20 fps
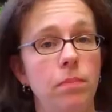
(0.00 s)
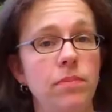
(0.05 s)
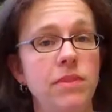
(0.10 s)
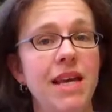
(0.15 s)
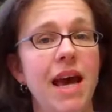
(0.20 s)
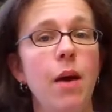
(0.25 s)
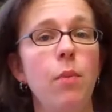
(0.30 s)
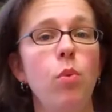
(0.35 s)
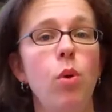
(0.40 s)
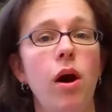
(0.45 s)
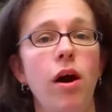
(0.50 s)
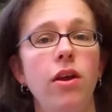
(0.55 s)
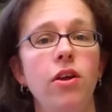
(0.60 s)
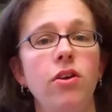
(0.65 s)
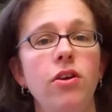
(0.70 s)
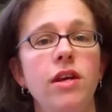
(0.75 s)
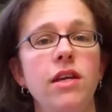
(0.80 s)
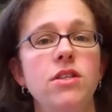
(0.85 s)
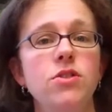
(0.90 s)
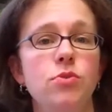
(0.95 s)
Tap water
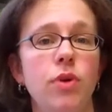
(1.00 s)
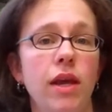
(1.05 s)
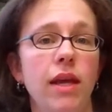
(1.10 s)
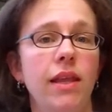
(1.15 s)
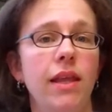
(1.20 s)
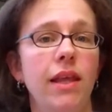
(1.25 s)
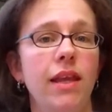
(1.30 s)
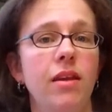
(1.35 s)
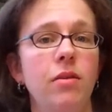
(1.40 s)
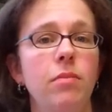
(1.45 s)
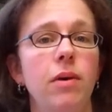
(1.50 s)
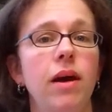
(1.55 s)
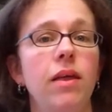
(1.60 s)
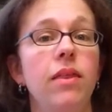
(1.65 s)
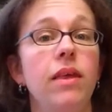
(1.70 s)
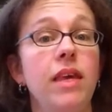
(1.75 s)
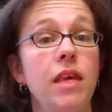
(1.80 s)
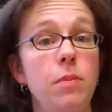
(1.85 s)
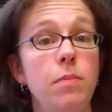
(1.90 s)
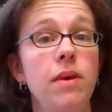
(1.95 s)
is regulated by
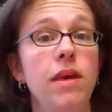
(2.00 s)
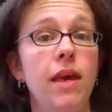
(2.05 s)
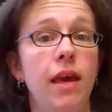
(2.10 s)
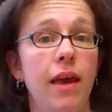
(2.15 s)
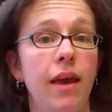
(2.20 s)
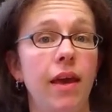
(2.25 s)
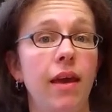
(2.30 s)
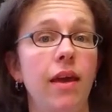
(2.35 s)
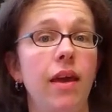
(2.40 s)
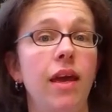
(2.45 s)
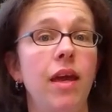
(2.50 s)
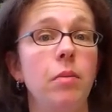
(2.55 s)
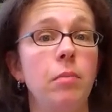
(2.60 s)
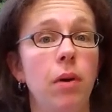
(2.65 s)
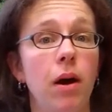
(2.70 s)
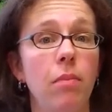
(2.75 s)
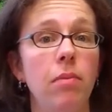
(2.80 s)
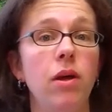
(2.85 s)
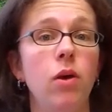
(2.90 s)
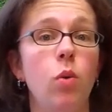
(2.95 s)
the EPA, and
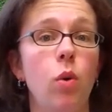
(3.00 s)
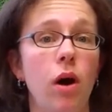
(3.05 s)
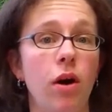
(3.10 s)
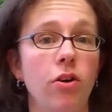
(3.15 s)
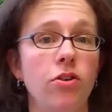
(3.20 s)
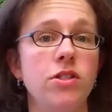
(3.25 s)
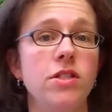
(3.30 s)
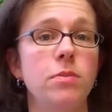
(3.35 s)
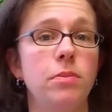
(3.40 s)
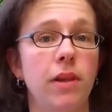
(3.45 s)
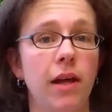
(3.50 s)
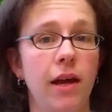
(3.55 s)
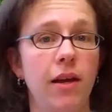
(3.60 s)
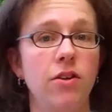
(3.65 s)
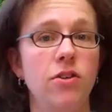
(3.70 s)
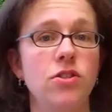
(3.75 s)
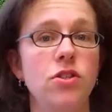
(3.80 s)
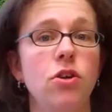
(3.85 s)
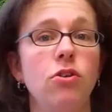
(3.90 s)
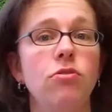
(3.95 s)
public water
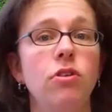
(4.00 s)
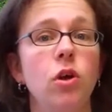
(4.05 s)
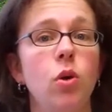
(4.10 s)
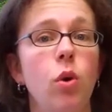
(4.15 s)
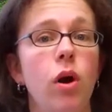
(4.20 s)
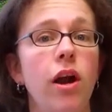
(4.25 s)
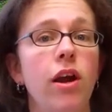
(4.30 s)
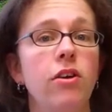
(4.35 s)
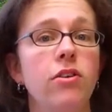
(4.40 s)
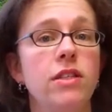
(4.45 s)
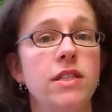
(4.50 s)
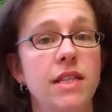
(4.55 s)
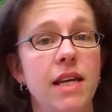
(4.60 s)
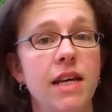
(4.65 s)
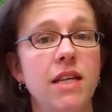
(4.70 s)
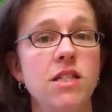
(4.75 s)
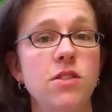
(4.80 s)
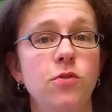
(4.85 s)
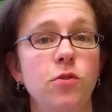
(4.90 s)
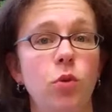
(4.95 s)
suppliers are required to
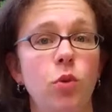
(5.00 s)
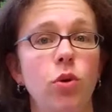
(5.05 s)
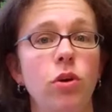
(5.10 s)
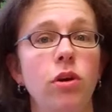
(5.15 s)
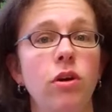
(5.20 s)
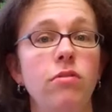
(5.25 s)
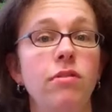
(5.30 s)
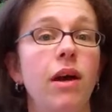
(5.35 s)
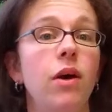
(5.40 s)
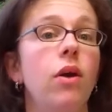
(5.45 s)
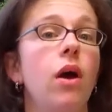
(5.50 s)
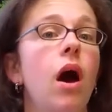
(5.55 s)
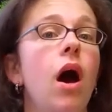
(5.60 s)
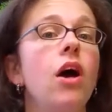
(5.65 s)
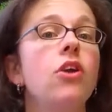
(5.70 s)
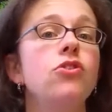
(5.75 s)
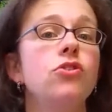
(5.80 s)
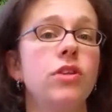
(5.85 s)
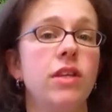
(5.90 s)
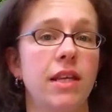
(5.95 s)
test for around
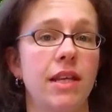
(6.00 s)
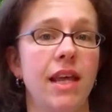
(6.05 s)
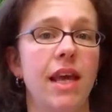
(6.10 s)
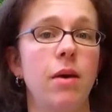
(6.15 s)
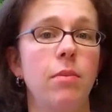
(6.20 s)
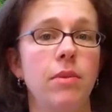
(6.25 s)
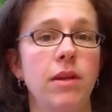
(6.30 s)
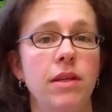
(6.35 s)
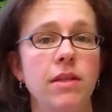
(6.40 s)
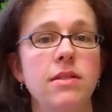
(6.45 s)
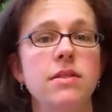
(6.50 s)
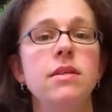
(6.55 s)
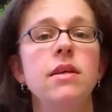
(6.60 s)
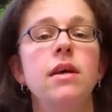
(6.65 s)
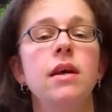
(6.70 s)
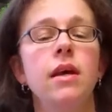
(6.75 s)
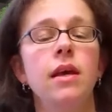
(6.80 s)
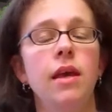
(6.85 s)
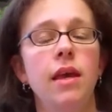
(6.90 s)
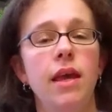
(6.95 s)
100 contaminants
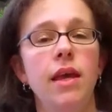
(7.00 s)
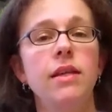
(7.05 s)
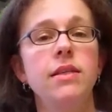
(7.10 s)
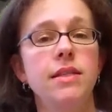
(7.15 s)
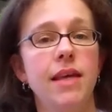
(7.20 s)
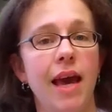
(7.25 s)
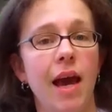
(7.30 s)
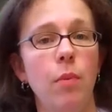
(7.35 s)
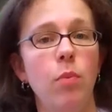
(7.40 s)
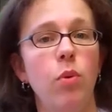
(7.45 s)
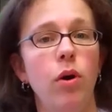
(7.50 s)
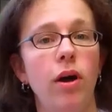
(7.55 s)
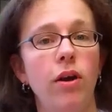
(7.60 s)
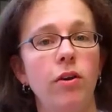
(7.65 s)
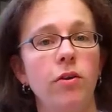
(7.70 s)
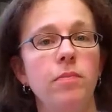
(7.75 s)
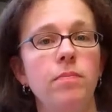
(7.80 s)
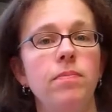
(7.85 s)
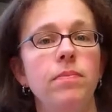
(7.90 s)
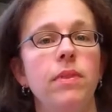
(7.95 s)
in tap
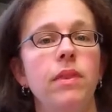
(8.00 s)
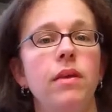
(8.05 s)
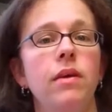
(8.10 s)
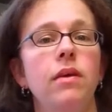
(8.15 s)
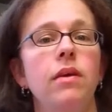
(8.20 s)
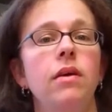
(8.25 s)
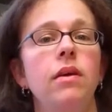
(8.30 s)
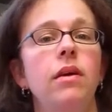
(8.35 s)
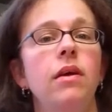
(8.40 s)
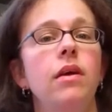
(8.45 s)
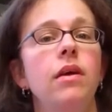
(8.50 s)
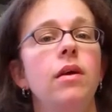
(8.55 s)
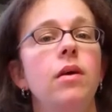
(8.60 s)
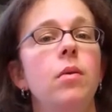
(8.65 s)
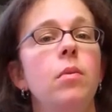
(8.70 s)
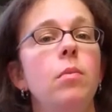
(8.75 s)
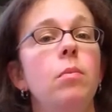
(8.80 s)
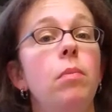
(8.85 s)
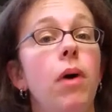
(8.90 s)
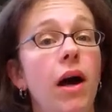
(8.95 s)
water.
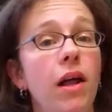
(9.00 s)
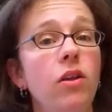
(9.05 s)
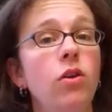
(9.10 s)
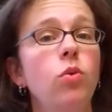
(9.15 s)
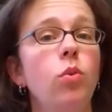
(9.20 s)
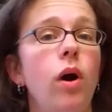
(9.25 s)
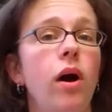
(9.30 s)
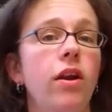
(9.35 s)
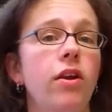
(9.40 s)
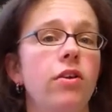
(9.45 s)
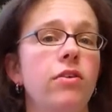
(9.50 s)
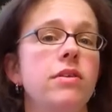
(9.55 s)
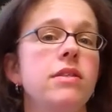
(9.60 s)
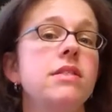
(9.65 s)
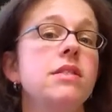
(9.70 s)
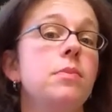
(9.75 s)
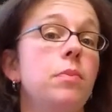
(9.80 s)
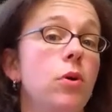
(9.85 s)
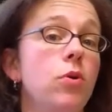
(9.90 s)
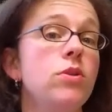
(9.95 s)
Bottled water is
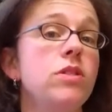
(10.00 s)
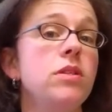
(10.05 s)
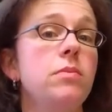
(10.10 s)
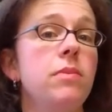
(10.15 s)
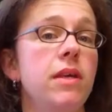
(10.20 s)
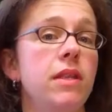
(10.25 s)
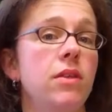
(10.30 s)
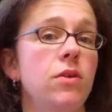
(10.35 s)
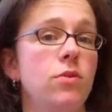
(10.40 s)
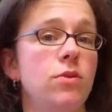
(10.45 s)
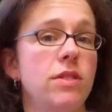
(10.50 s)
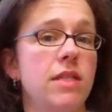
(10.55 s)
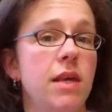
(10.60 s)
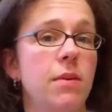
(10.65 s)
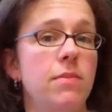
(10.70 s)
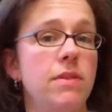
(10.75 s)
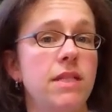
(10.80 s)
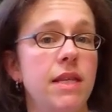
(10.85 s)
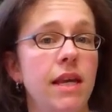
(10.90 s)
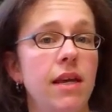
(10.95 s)
supposed to meet those
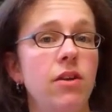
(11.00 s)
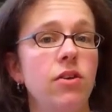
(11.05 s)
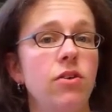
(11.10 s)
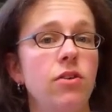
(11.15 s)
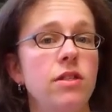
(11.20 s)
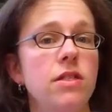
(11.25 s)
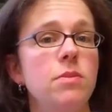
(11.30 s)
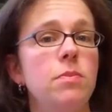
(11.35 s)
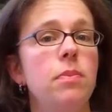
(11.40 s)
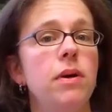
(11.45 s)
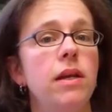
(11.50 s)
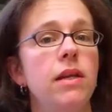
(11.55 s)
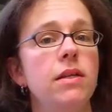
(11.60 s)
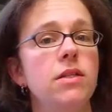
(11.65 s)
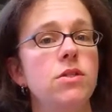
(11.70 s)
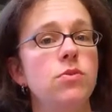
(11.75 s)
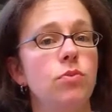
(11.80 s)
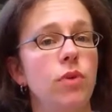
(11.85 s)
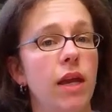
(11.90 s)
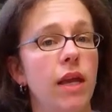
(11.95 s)
same standards, but
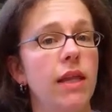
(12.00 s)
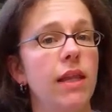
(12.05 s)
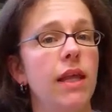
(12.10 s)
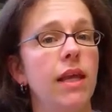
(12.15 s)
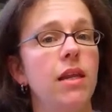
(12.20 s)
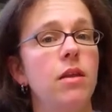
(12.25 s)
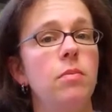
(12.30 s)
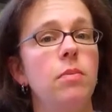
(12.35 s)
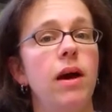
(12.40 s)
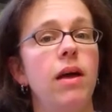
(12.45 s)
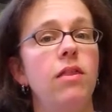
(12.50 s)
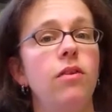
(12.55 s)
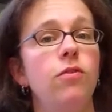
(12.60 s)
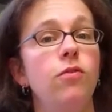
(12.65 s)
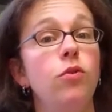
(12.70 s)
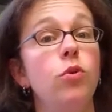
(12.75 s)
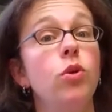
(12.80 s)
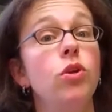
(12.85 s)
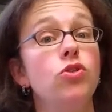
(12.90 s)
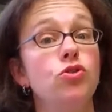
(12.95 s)
is regulated by the
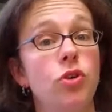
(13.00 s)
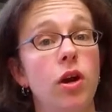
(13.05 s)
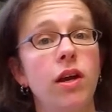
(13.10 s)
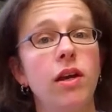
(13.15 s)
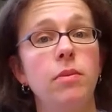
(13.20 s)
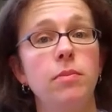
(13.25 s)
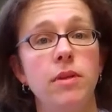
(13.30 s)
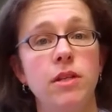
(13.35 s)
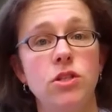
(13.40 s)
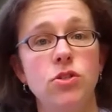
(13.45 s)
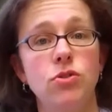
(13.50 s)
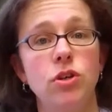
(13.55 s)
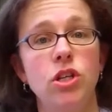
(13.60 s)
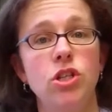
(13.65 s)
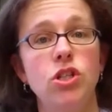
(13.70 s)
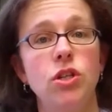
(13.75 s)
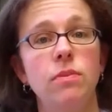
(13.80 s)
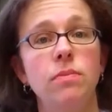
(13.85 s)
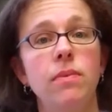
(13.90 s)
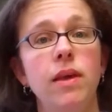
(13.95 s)
Food and Drug
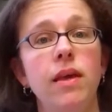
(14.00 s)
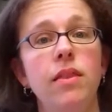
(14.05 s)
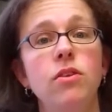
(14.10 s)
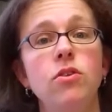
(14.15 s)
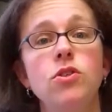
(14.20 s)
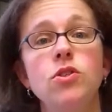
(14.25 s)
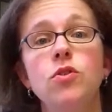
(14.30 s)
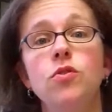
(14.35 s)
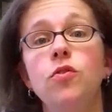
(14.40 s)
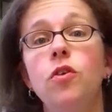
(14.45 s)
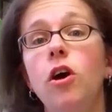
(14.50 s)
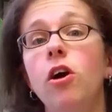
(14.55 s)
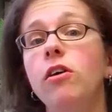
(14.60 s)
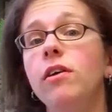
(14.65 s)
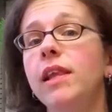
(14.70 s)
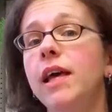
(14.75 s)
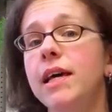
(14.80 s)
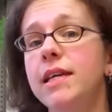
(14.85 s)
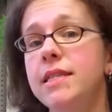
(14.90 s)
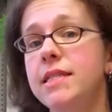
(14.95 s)
Administration, and there's far
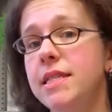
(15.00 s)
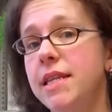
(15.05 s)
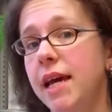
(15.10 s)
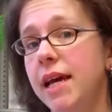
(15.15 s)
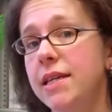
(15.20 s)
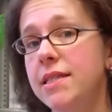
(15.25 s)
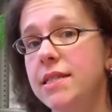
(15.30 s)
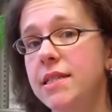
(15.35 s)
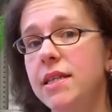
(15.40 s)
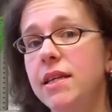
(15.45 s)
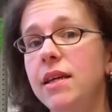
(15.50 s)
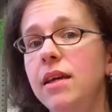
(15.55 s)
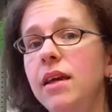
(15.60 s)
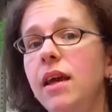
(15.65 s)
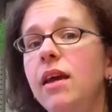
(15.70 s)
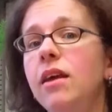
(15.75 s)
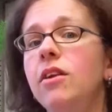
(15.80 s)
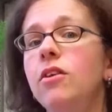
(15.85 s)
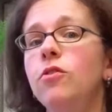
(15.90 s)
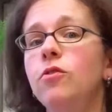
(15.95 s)
less testing
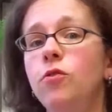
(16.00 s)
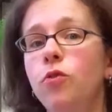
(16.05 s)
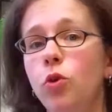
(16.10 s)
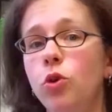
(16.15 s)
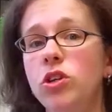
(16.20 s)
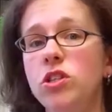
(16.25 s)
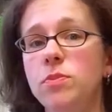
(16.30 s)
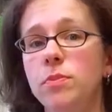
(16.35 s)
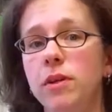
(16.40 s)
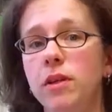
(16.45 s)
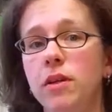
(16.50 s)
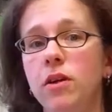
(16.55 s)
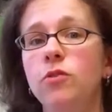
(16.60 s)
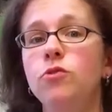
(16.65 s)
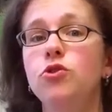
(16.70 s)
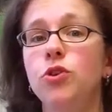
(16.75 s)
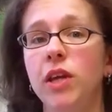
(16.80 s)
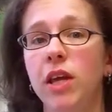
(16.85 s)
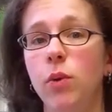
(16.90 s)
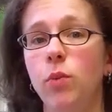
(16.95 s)
and enforcement of
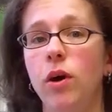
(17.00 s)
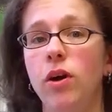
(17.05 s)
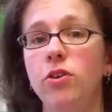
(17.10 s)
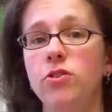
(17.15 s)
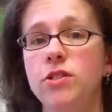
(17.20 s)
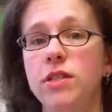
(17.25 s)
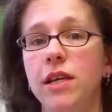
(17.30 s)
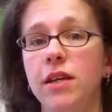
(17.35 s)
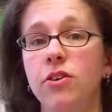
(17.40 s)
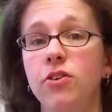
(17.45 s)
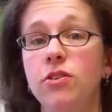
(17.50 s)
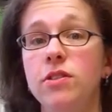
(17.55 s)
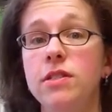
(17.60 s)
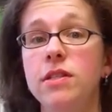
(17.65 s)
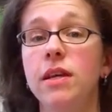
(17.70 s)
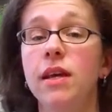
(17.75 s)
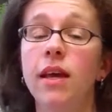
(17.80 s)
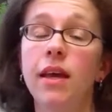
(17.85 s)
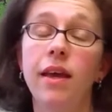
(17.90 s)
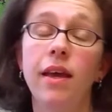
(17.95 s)
drinking water standards.
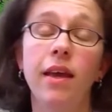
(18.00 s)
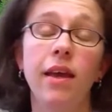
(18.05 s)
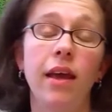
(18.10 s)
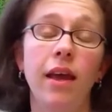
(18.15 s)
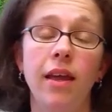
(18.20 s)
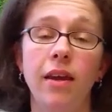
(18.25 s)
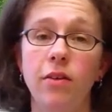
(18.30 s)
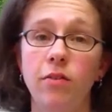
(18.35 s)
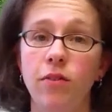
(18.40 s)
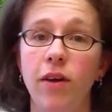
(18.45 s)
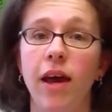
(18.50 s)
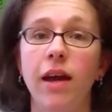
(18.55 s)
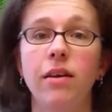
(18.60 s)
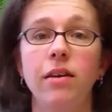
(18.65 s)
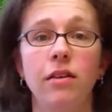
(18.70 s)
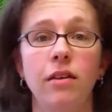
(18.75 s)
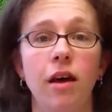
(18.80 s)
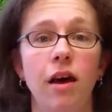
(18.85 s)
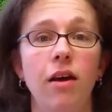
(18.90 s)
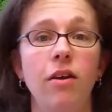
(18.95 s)
And in fact,
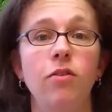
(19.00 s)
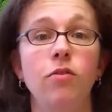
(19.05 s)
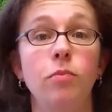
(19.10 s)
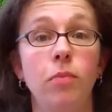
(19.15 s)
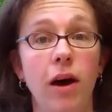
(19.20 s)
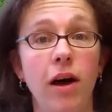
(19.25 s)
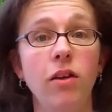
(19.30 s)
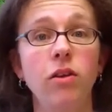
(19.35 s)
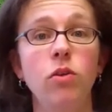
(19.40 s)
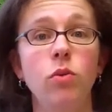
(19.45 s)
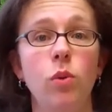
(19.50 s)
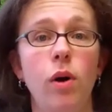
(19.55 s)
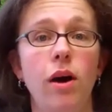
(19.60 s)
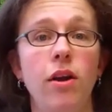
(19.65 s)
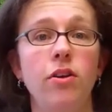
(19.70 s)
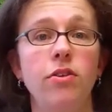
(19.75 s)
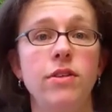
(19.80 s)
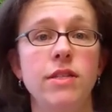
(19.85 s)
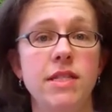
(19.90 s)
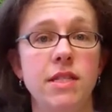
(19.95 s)
a lot of bottled
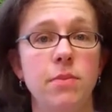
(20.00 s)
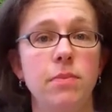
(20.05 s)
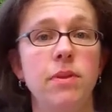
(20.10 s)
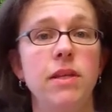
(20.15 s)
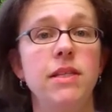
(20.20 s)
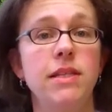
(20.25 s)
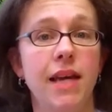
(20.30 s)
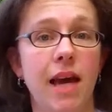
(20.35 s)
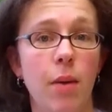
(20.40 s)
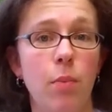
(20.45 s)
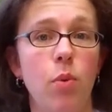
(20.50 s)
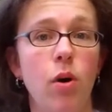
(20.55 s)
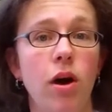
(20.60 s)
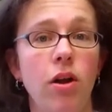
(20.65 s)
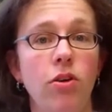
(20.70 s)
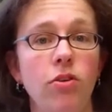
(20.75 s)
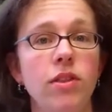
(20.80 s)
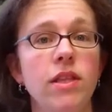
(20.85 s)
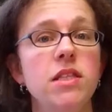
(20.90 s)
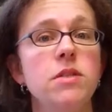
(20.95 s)
water is simply tap
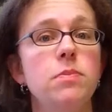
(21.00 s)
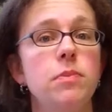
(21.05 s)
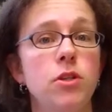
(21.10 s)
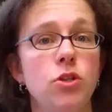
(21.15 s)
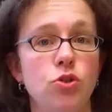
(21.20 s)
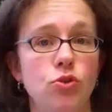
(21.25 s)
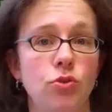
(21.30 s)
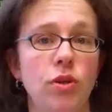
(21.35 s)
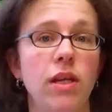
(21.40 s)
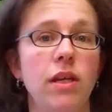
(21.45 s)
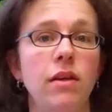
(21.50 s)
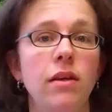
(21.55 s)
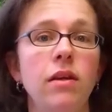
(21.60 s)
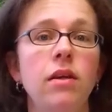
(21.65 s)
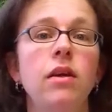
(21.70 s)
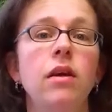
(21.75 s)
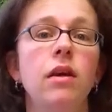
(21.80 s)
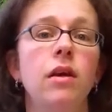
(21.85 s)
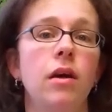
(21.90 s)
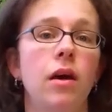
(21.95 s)
water that's been treated
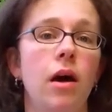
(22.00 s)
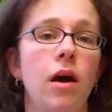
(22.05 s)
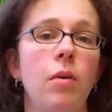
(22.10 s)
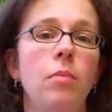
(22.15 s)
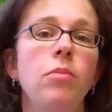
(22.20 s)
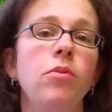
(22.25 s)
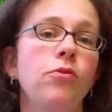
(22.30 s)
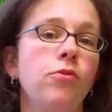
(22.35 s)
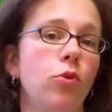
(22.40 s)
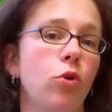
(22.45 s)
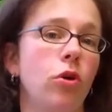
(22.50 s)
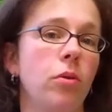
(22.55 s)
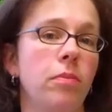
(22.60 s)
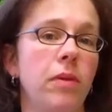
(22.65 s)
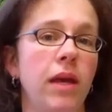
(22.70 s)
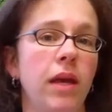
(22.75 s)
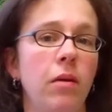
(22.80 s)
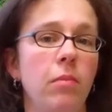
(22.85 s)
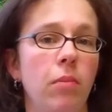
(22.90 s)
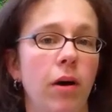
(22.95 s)
before
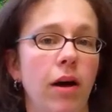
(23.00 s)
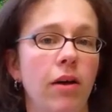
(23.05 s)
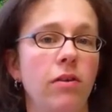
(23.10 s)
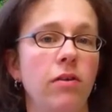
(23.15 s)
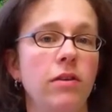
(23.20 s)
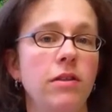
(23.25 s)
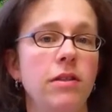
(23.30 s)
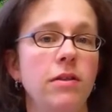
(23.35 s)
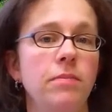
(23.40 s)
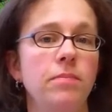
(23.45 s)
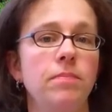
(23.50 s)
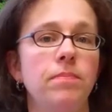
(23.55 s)
being bottled.